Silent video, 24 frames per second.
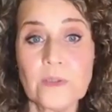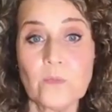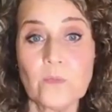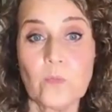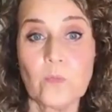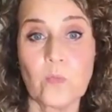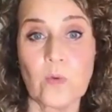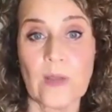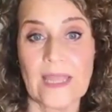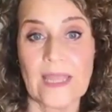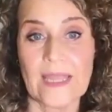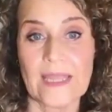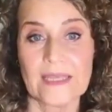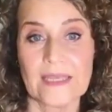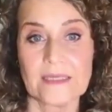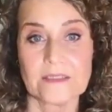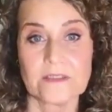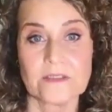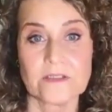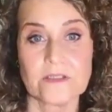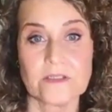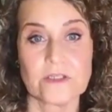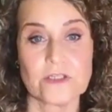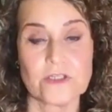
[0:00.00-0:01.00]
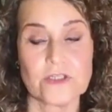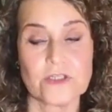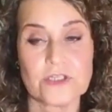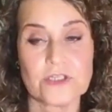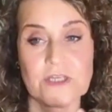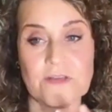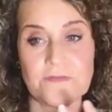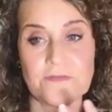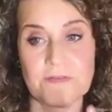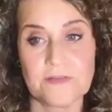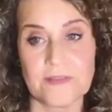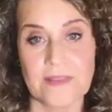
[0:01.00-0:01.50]
way to
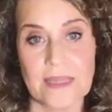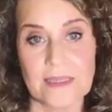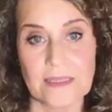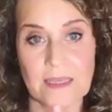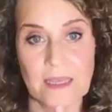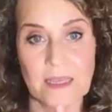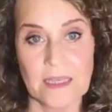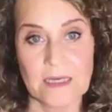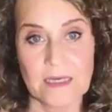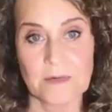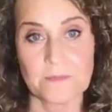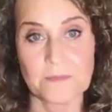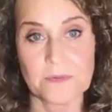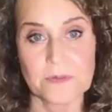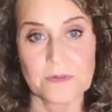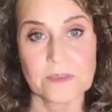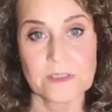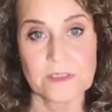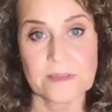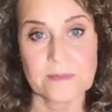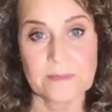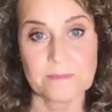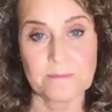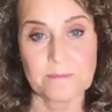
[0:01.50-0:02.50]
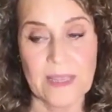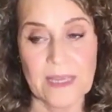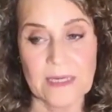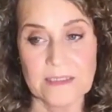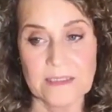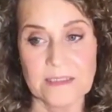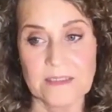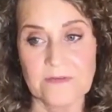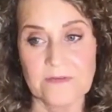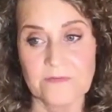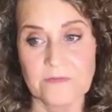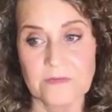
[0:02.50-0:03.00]
shift that kind of
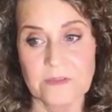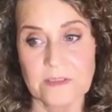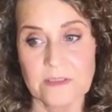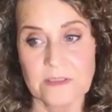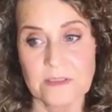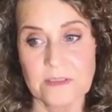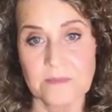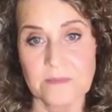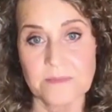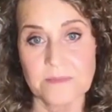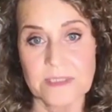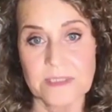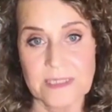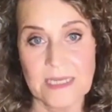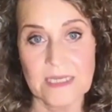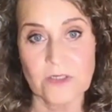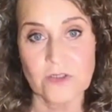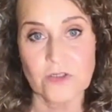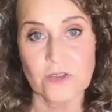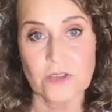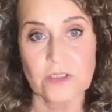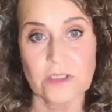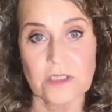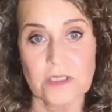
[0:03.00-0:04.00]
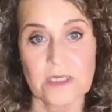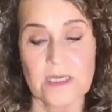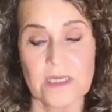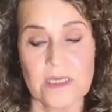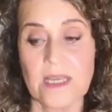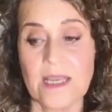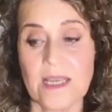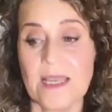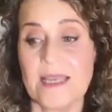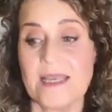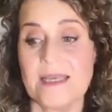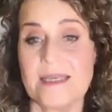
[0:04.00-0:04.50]
perspective substantially
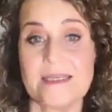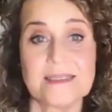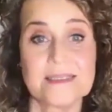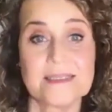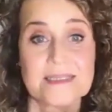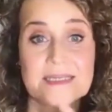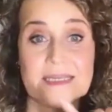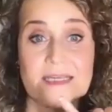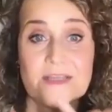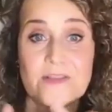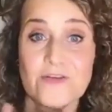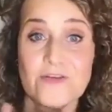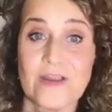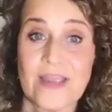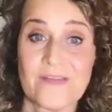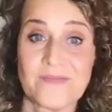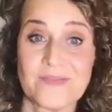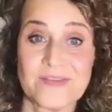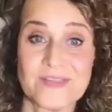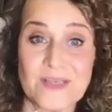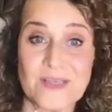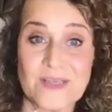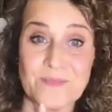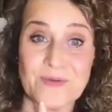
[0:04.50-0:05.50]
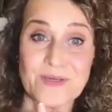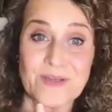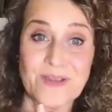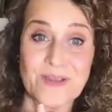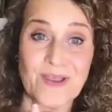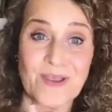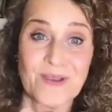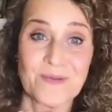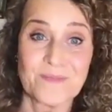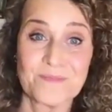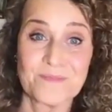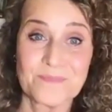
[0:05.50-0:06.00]
is to either have someone
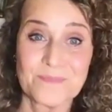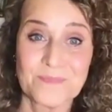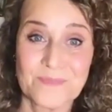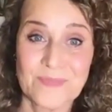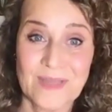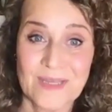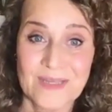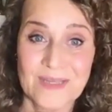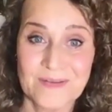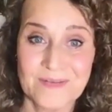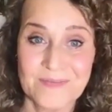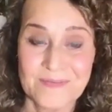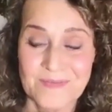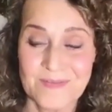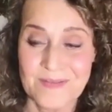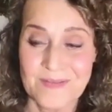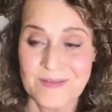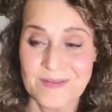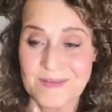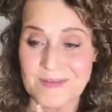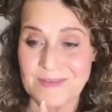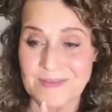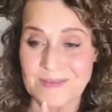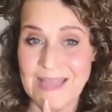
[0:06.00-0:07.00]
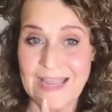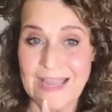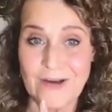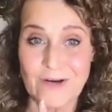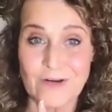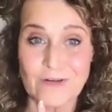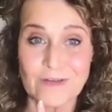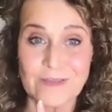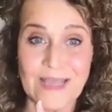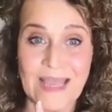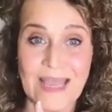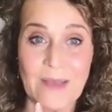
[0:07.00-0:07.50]
come, like the
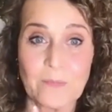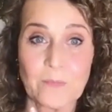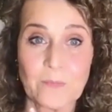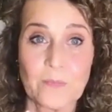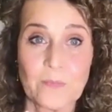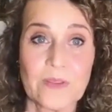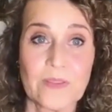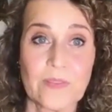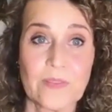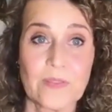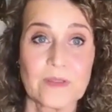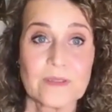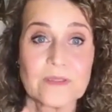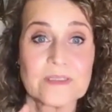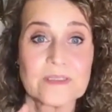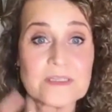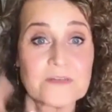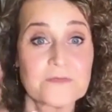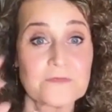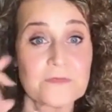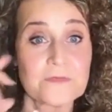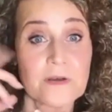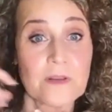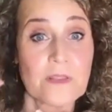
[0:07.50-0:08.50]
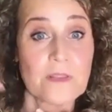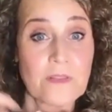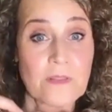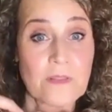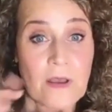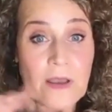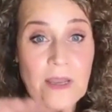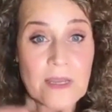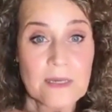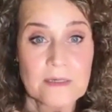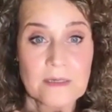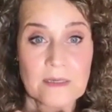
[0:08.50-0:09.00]
Langer Lab, with a different
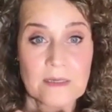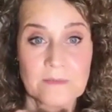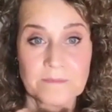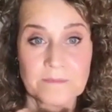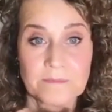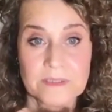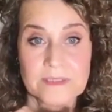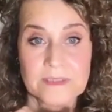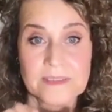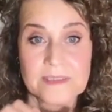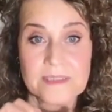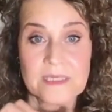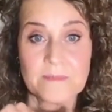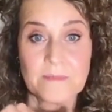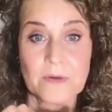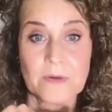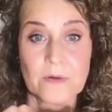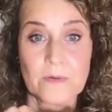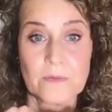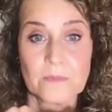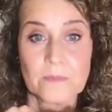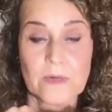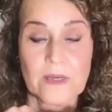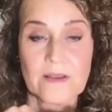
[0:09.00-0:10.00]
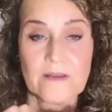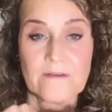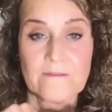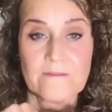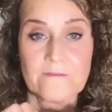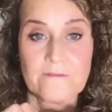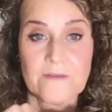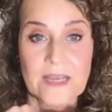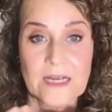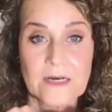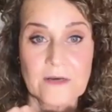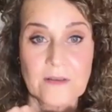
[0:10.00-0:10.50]
thought, a placebo
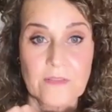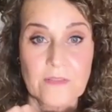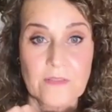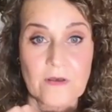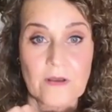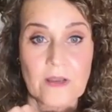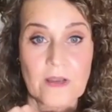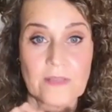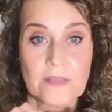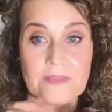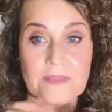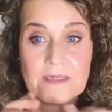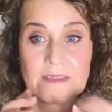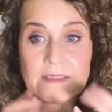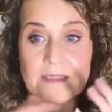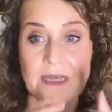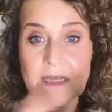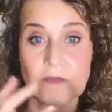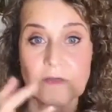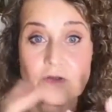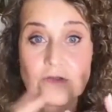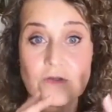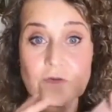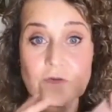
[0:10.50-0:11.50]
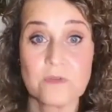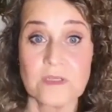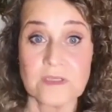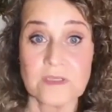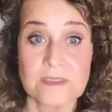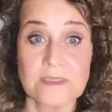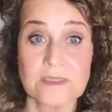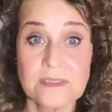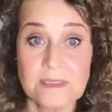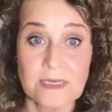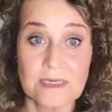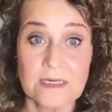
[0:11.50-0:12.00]
effect thought that tells you
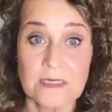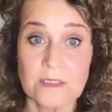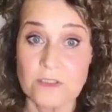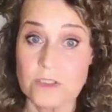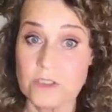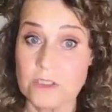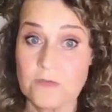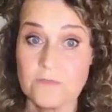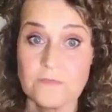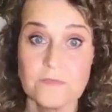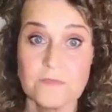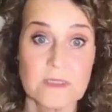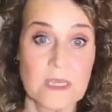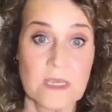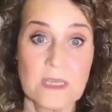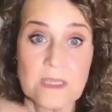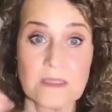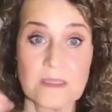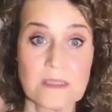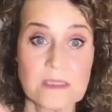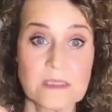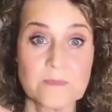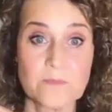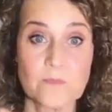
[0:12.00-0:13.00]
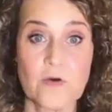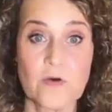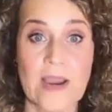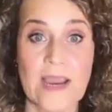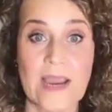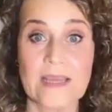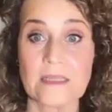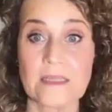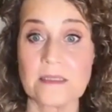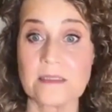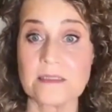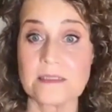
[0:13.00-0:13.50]
this is going to shift this
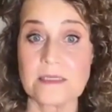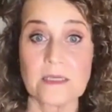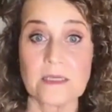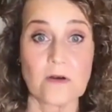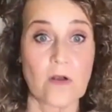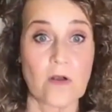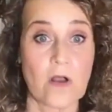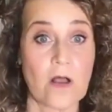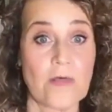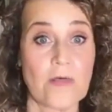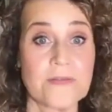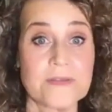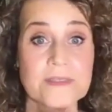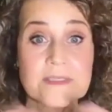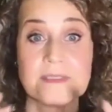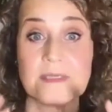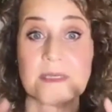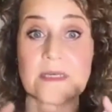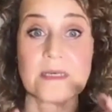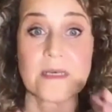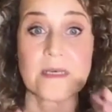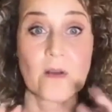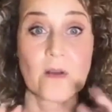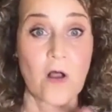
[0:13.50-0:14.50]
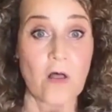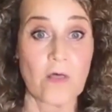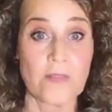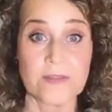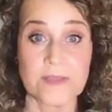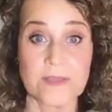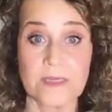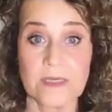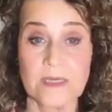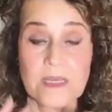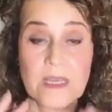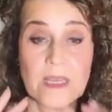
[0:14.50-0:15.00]
miraculously. And all of a sudden, all
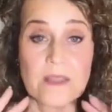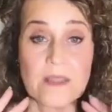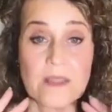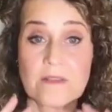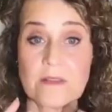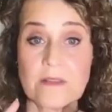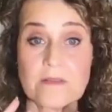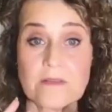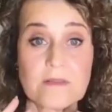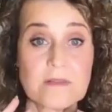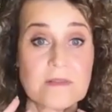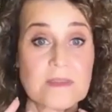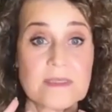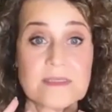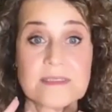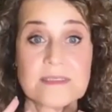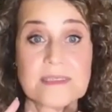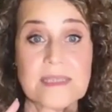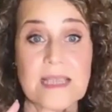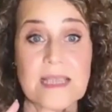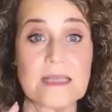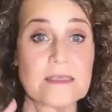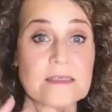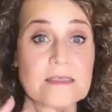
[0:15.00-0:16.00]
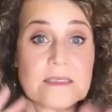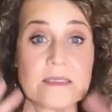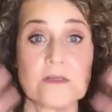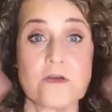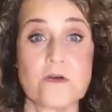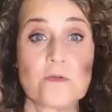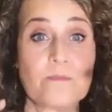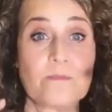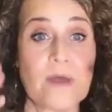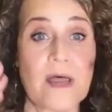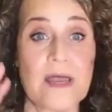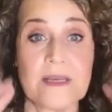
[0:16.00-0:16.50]
the, the, the cells in
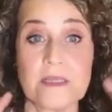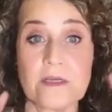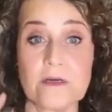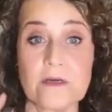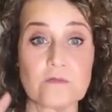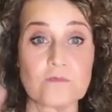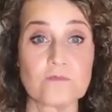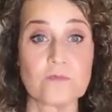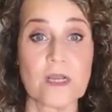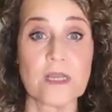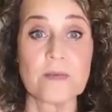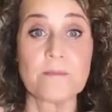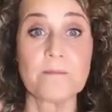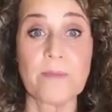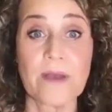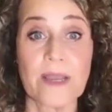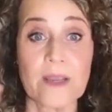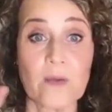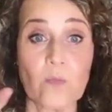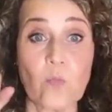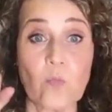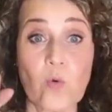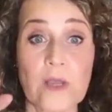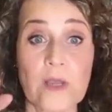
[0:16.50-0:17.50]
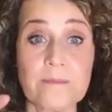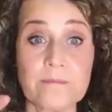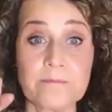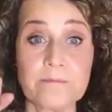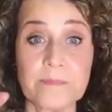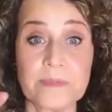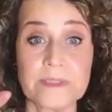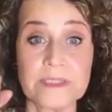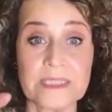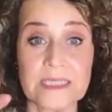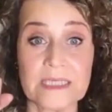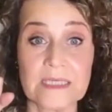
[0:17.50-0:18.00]
your body are run by one
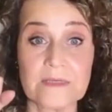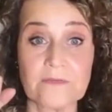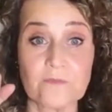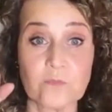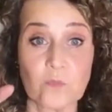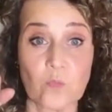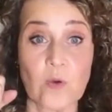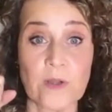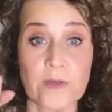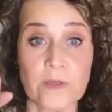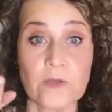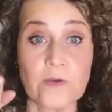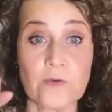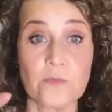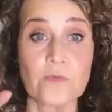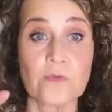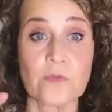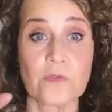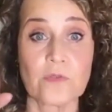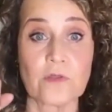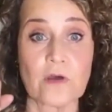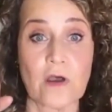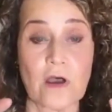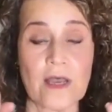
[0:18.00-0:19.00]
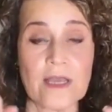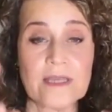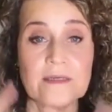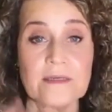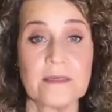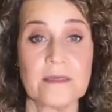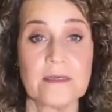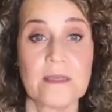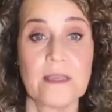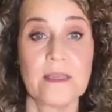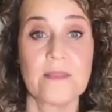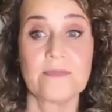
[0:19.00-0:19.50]
belief, one new thought
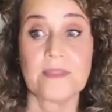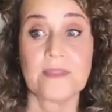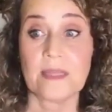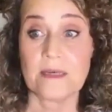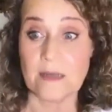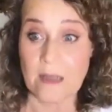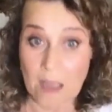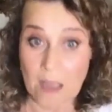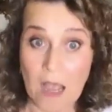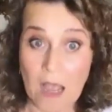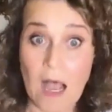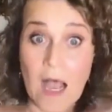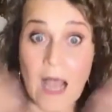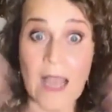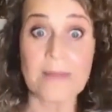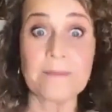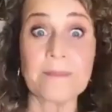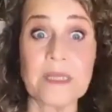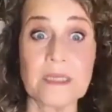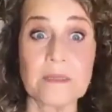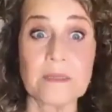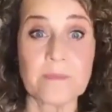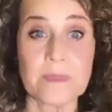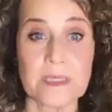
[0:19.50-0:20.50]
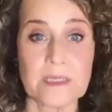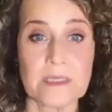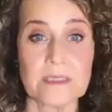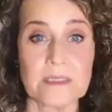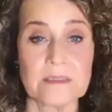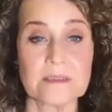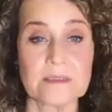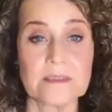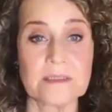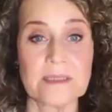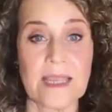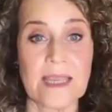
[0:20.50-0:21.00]
that I'm going to be
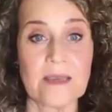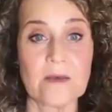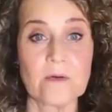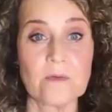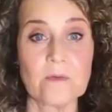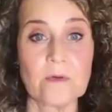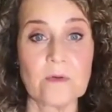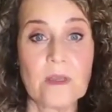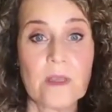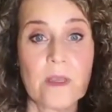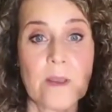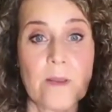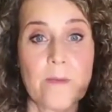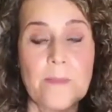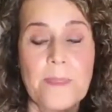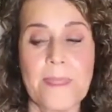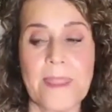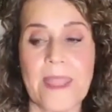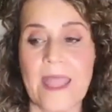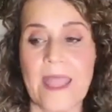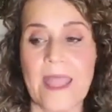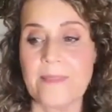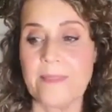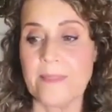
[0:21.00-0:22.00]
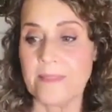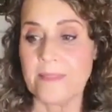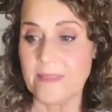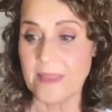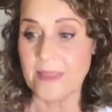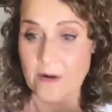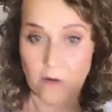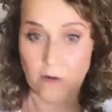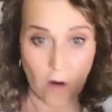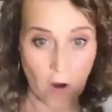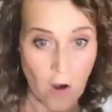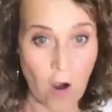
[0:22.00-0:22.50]
healed now and
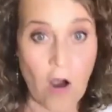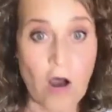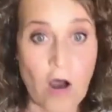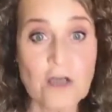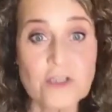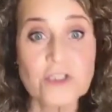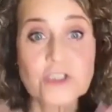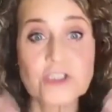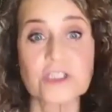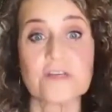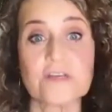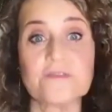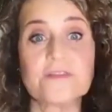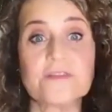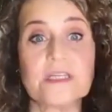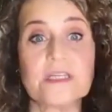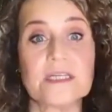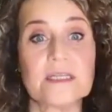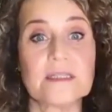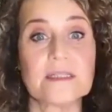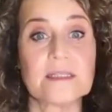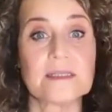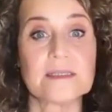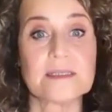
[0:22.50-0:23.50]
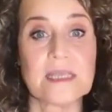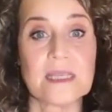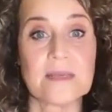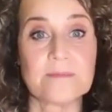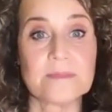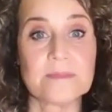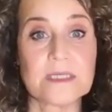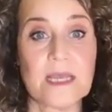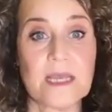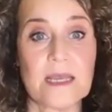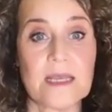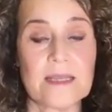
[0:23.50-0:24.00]
they're all shifting at the
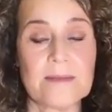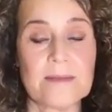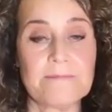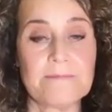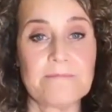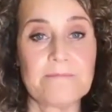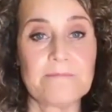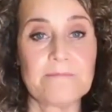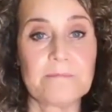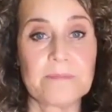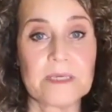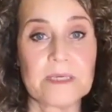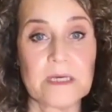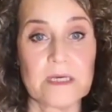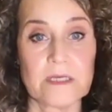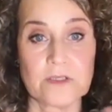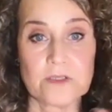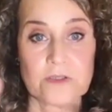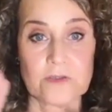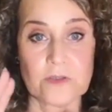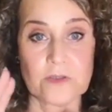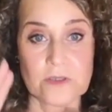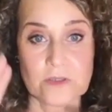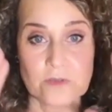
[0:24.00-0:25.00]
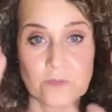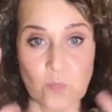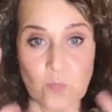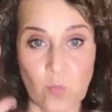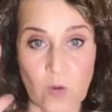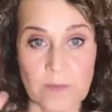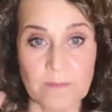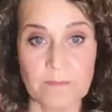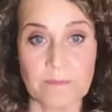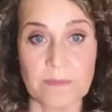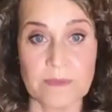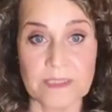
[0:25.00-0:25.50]
same time because this
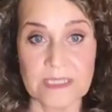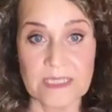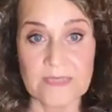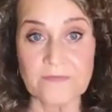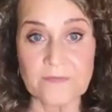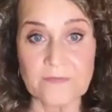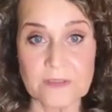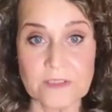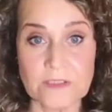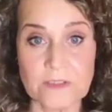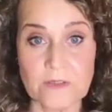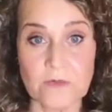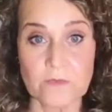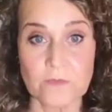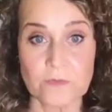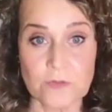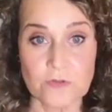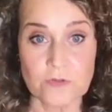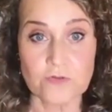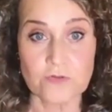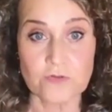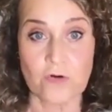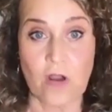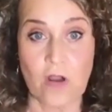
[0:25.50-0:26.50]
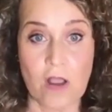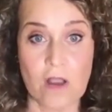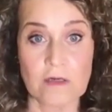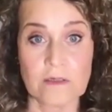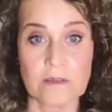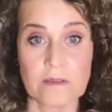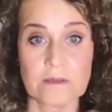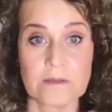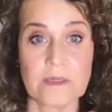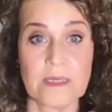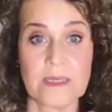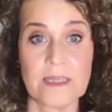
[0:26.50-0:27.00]
one belief is so
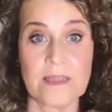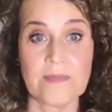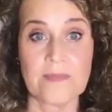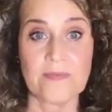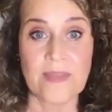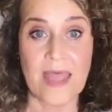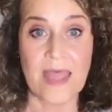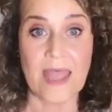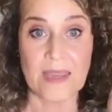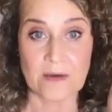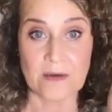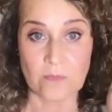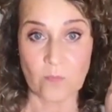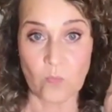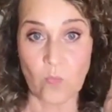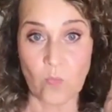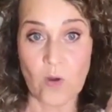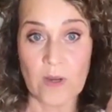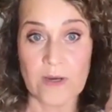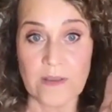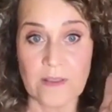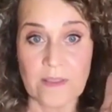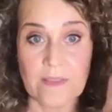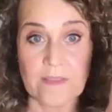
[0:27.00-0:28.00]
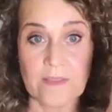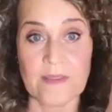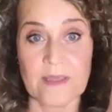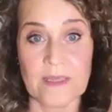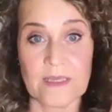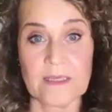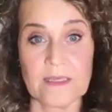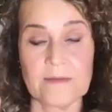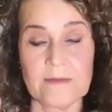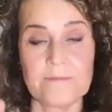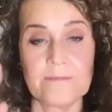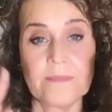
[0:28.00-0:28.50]
strong in that one
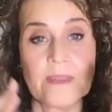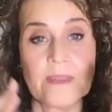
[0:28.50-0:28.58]
thing